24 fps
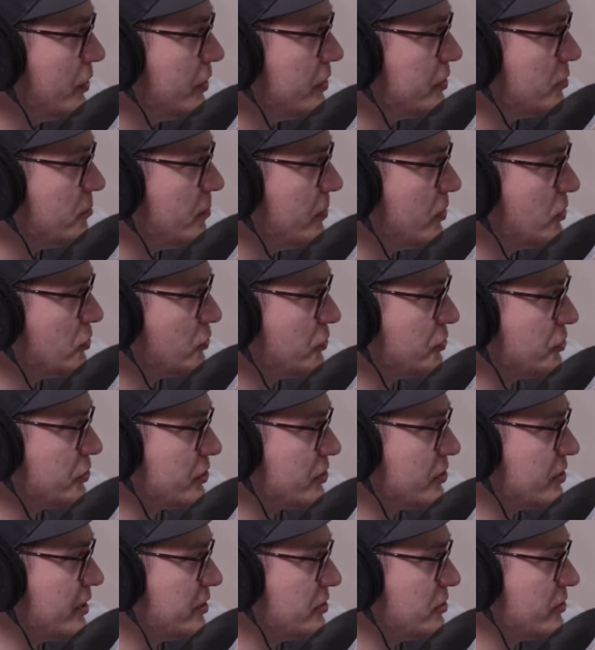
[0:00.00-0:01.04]
spiritual
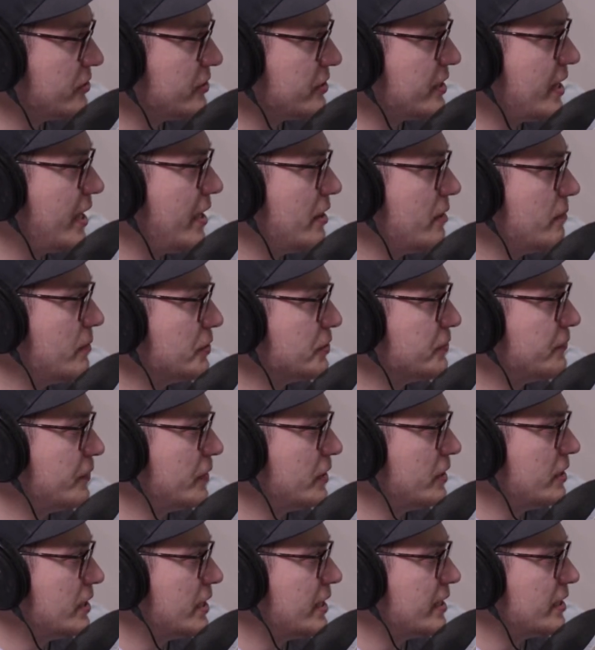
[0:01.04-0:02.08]
successor is now the most
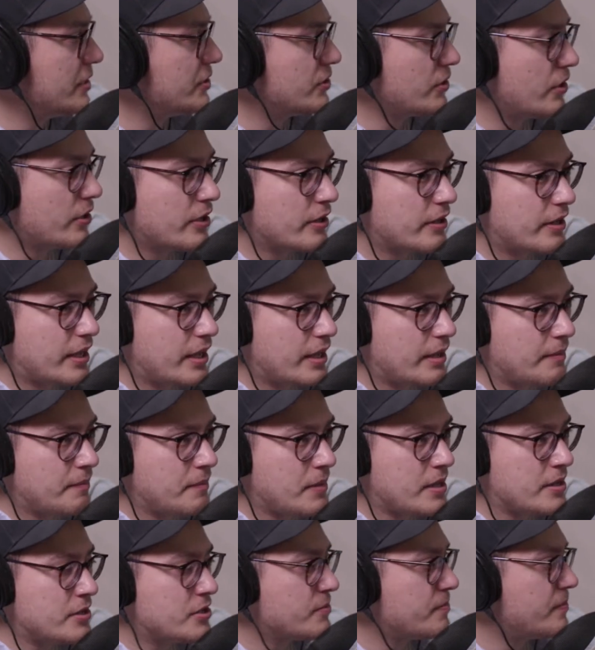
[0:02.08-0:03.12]
funded Kickstarter game
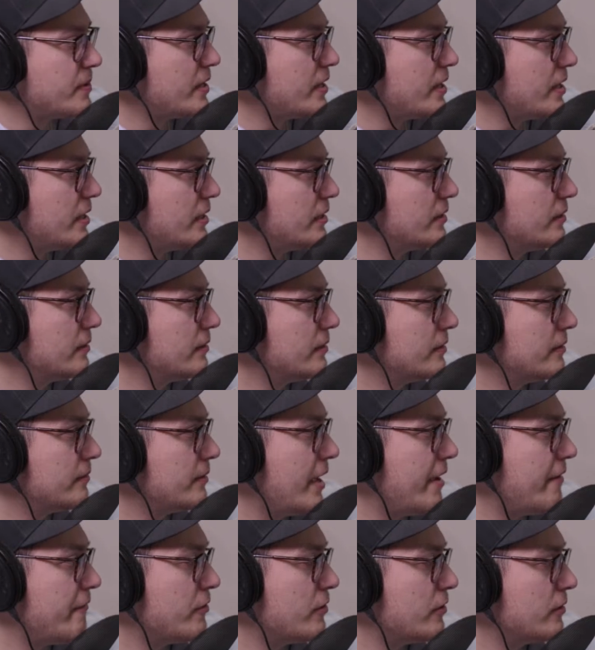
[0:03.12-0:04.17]
in Japan
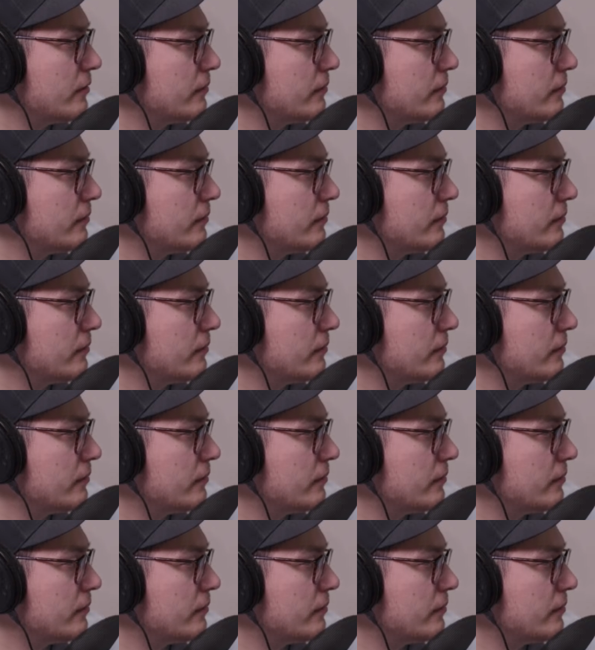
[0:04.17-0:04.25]
ever.